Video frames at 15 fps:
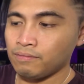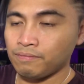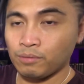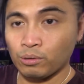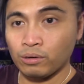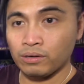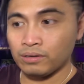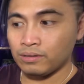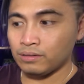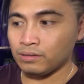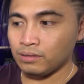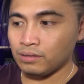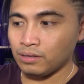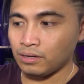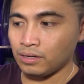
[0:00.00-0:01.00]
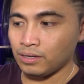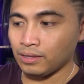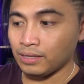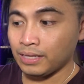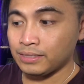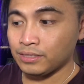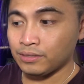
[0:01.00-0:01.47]
for the
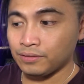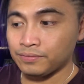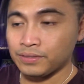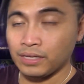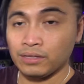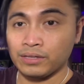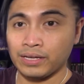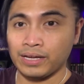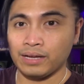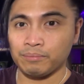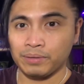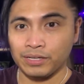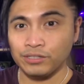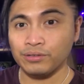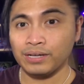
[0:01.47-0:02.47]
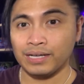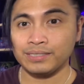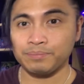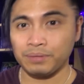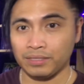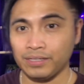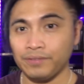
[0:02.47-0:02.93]
Legend of Zelda game. Can you guys
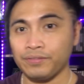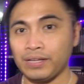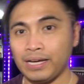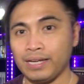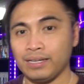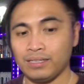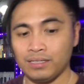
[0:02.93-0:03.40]
believe that?